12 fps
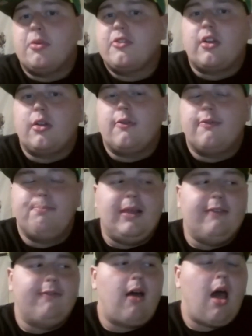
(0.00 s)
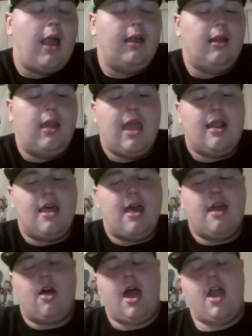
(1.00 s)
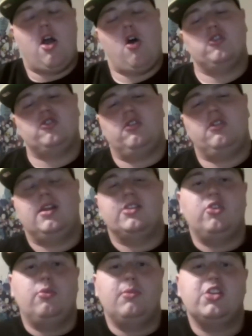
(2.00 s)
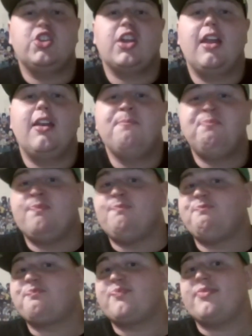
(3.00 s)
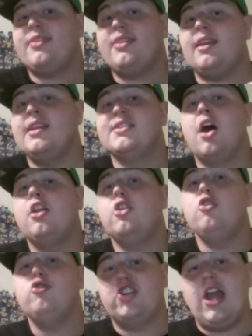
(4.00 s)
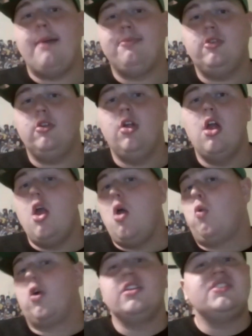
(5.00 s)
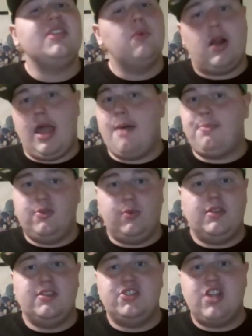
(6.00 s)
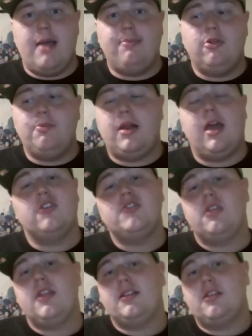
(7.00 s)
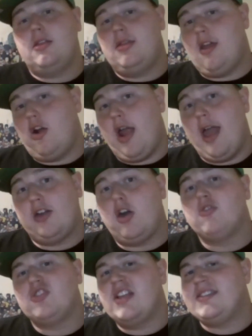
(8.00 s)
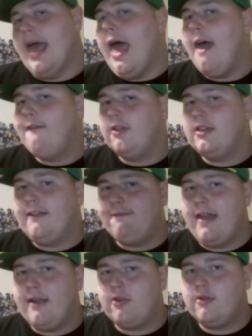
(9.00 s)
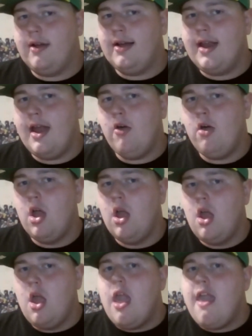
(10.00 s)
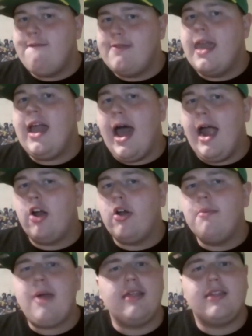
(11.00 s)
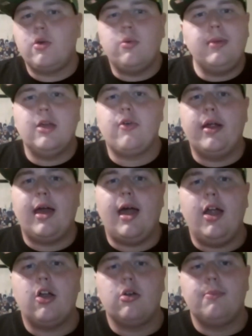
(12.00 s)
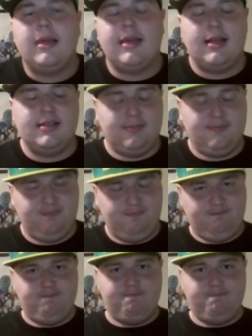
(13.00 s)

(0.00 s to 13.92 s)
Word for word: Herbert's going to be fine. And then I also think too, Michigan is on a new chapter. We're going to see what happens with this chapter, but I also think their head coach that's heavily favored right now, if they hire him, I think it would be a great hire because